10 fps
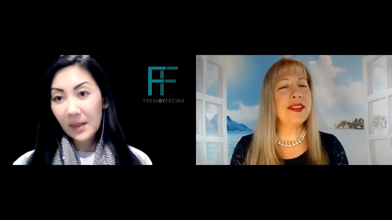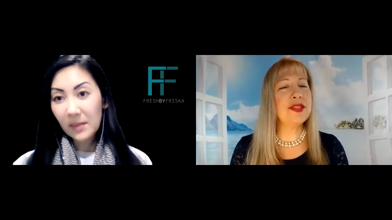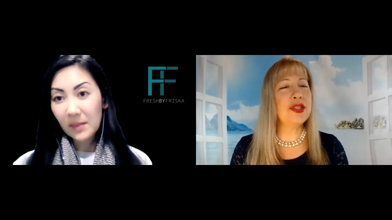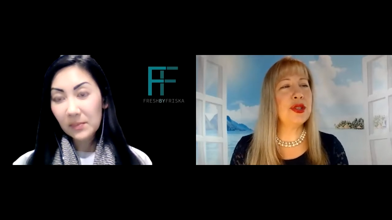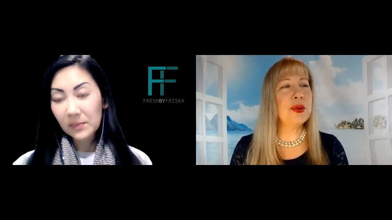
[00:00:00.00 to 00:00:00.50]

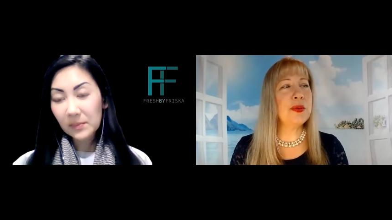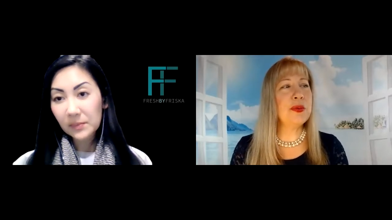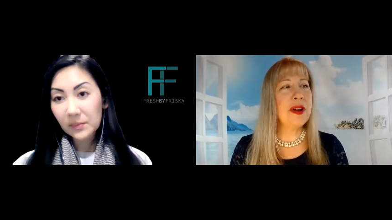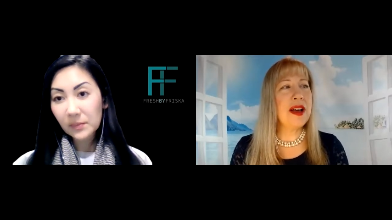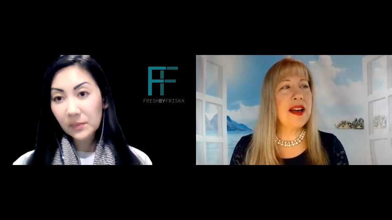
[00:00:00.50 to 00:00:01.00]
Speaker 1: gives
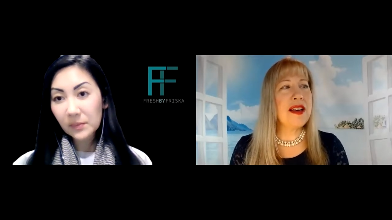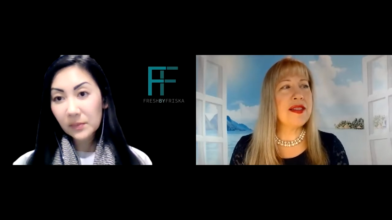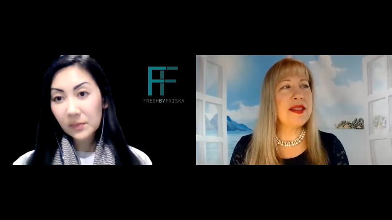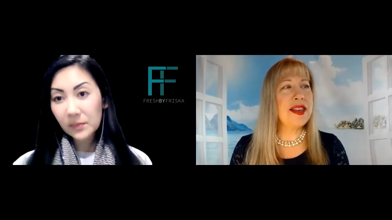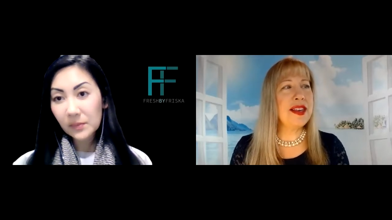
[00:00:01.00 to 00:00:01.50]
you
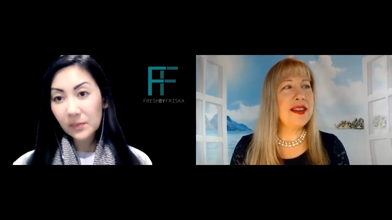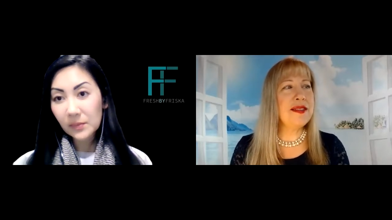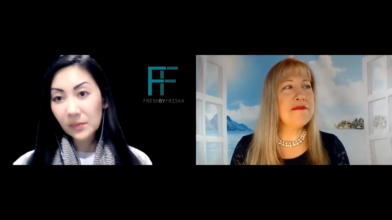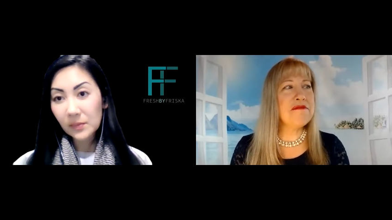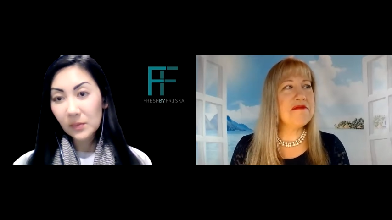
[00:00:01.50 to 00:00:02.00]

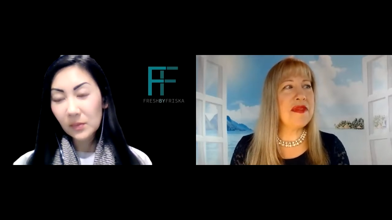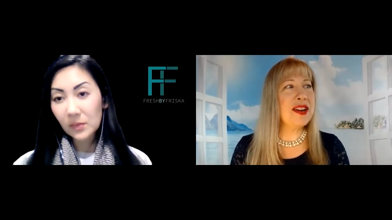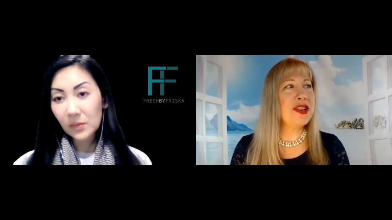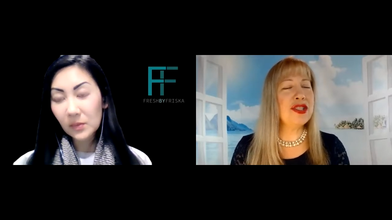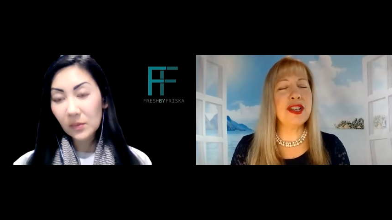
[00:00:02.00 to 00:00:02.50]
the
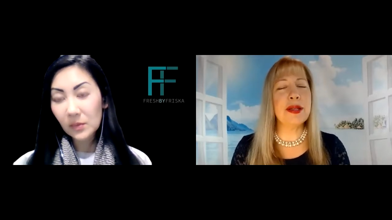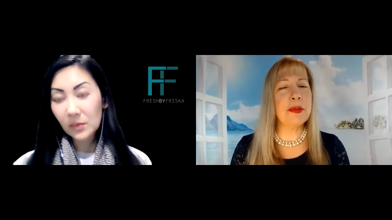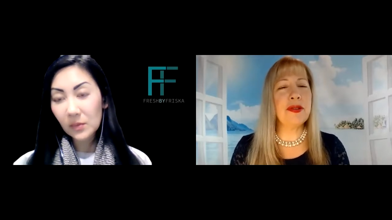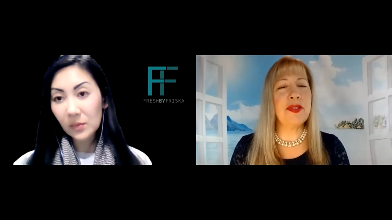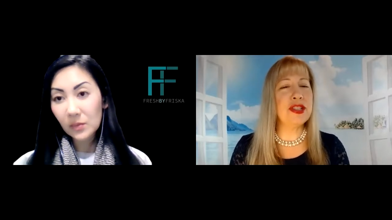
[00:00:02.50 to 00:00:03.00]
energy and the
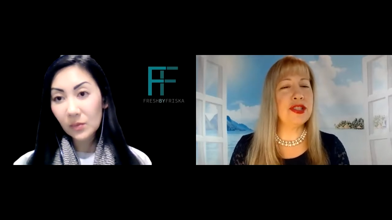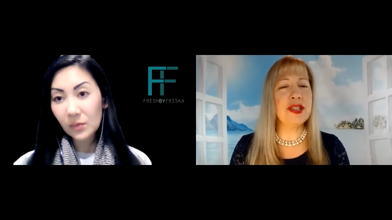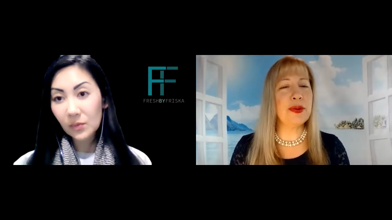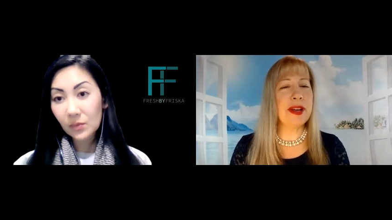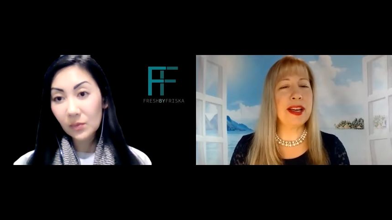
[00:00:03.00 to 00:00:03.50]
motivation
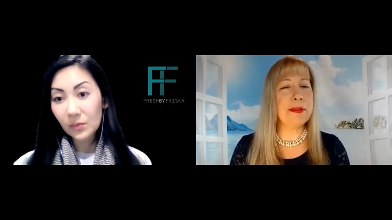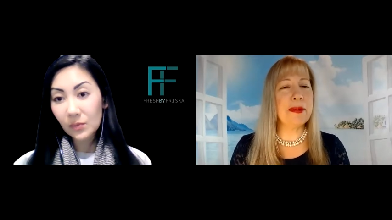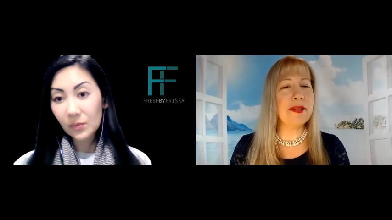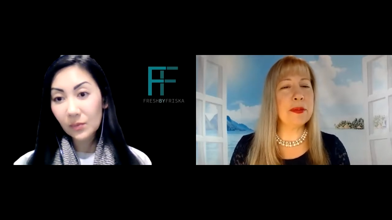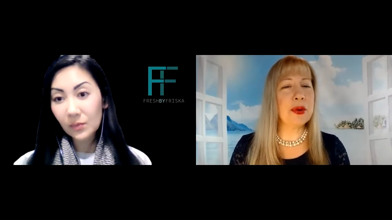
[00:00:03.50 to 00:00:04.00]
to wake up
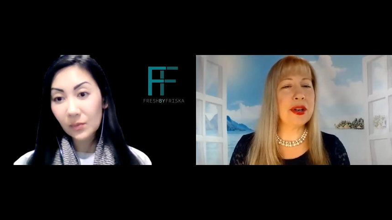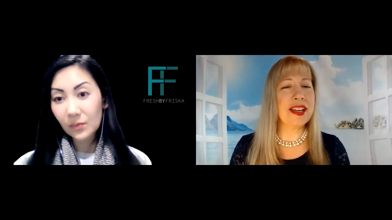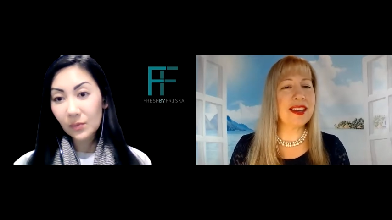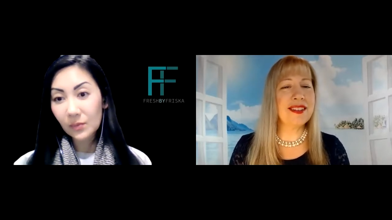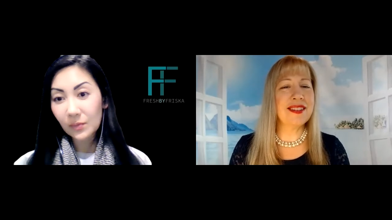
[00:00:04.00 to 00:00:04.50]
every
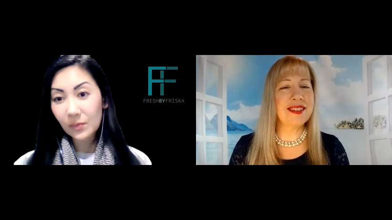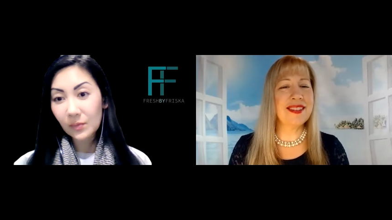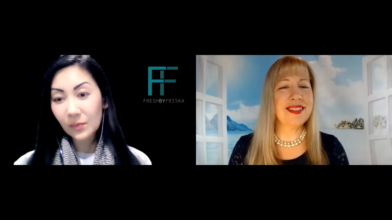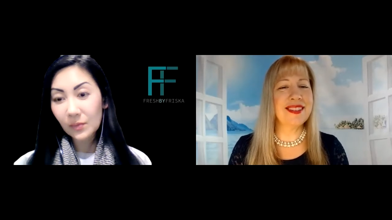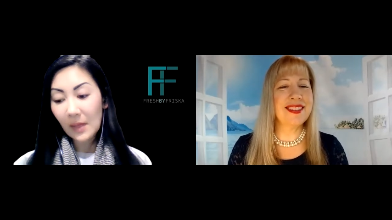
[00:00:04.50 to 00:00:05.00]
morning?
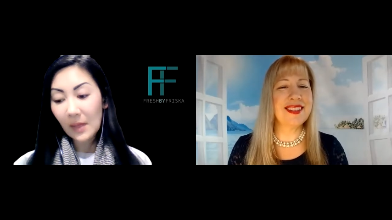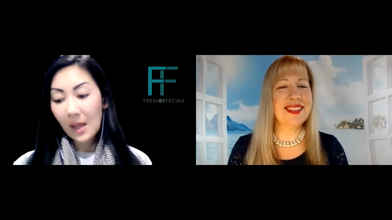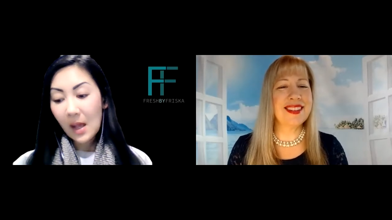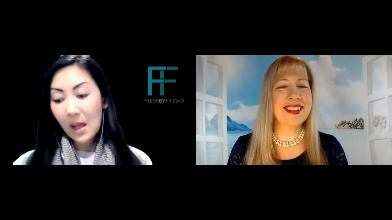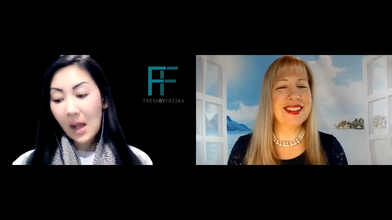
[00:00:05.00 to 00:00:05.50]

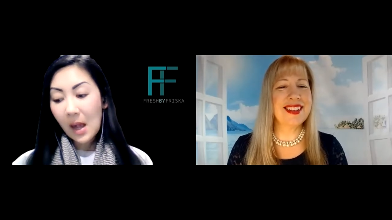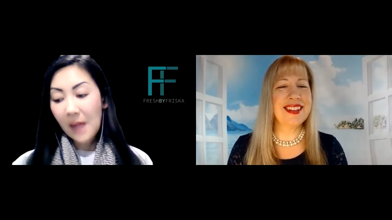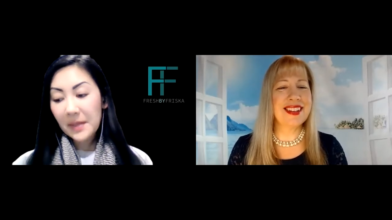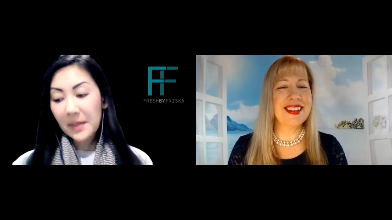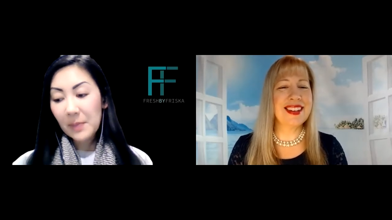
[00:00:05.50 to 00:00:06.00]

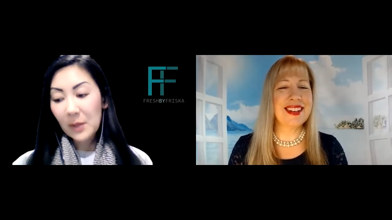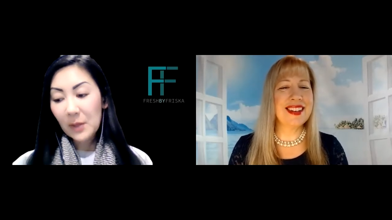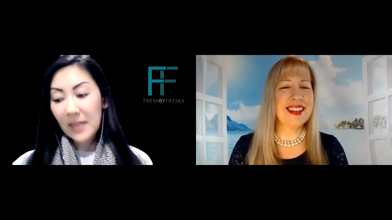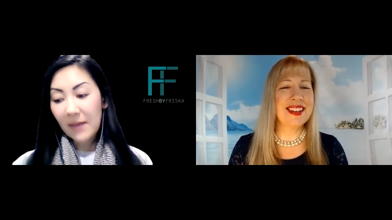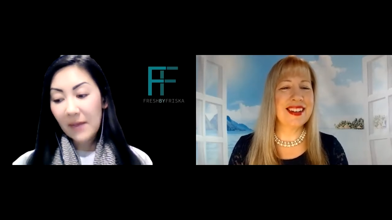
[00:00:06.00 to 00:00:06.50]
Speaker 2: I think
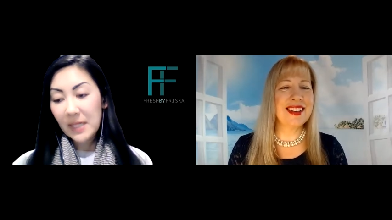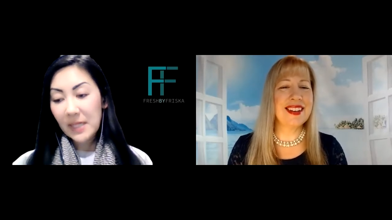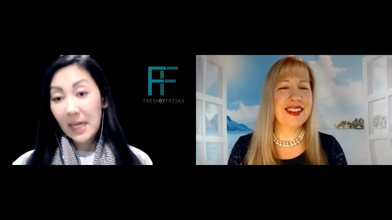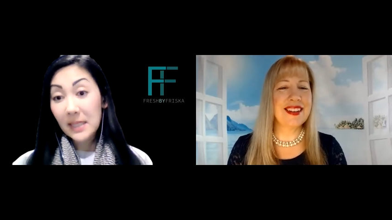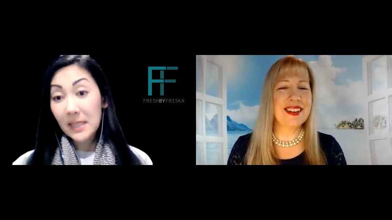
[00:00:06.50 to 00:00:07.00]
because every
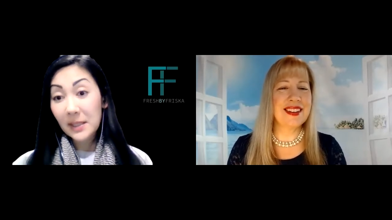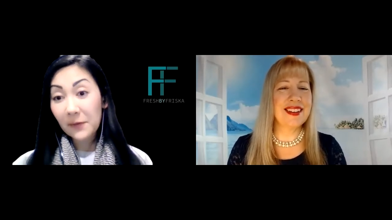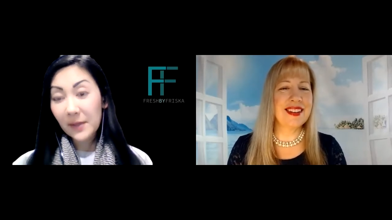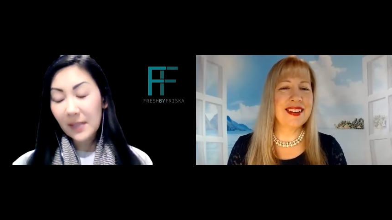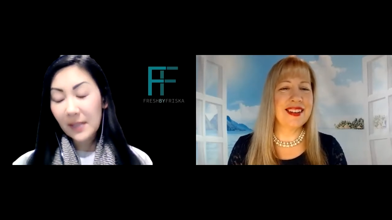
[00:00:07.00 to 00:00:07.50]
day is
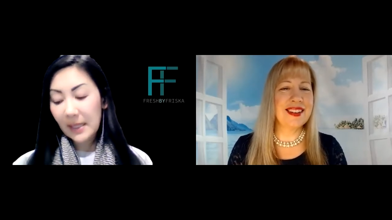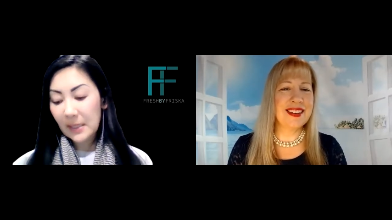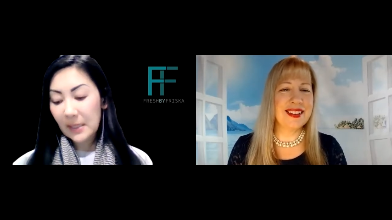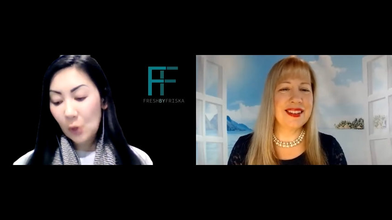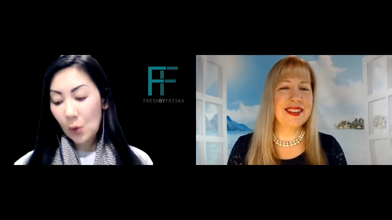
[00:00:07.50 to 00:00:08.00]
different and
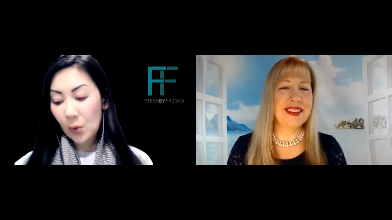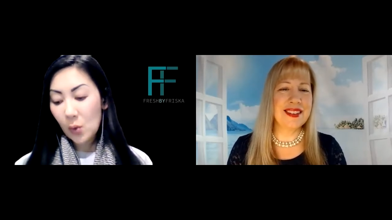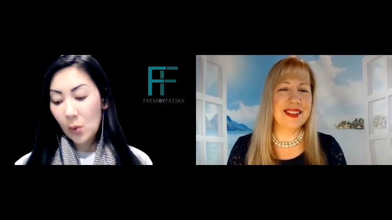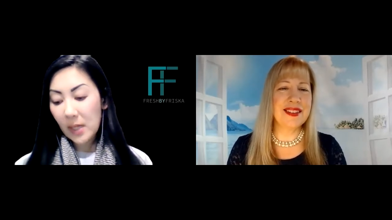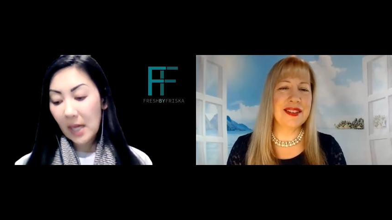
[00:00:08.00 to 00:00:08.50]
there's no
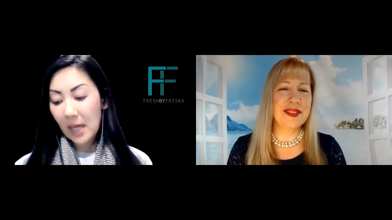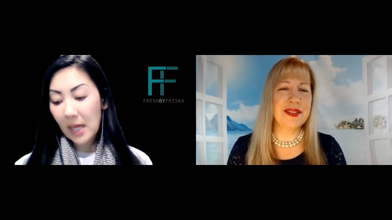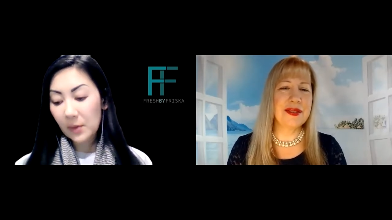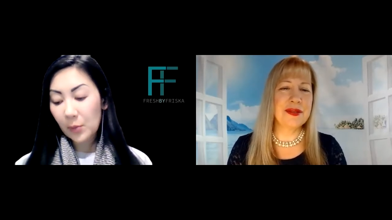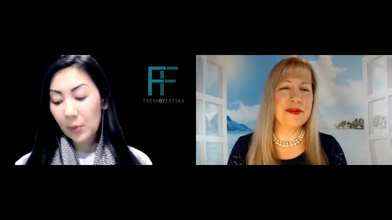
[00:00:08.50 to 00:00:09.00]
cookie
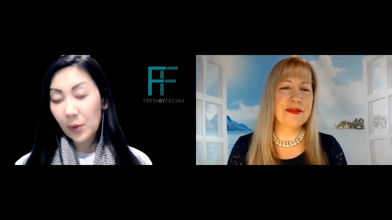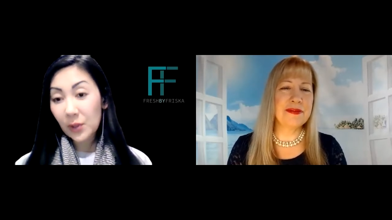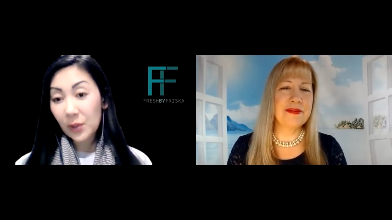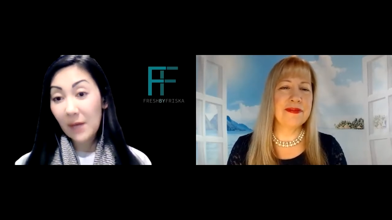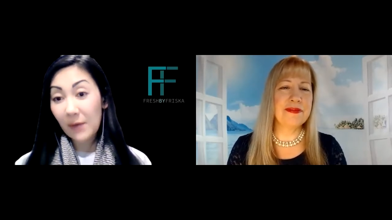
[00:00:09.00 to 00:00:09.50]
cutter
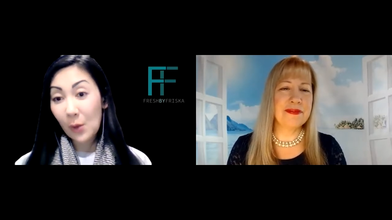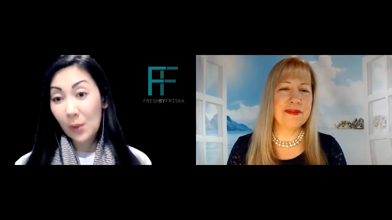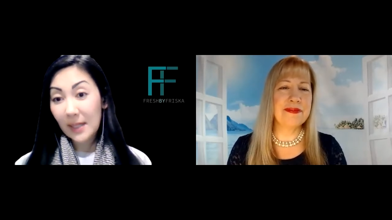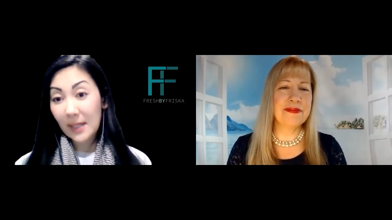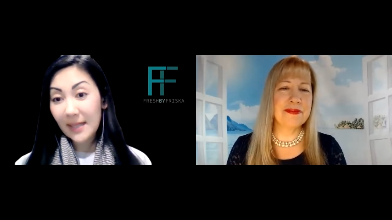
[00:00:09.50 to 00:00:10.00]
approach, every
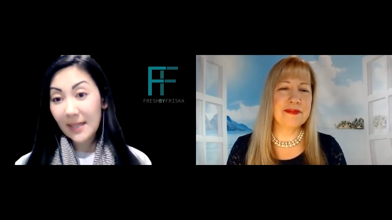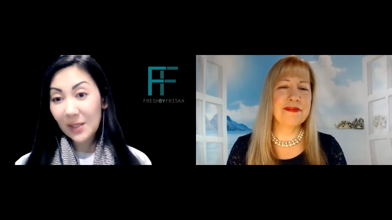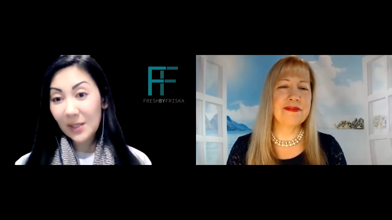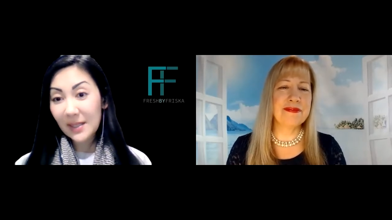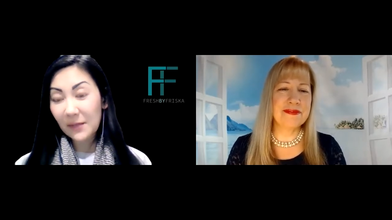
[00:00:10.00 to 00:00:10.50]

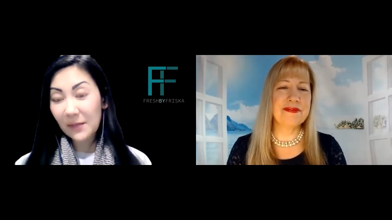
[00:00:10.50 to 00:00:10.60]
organization is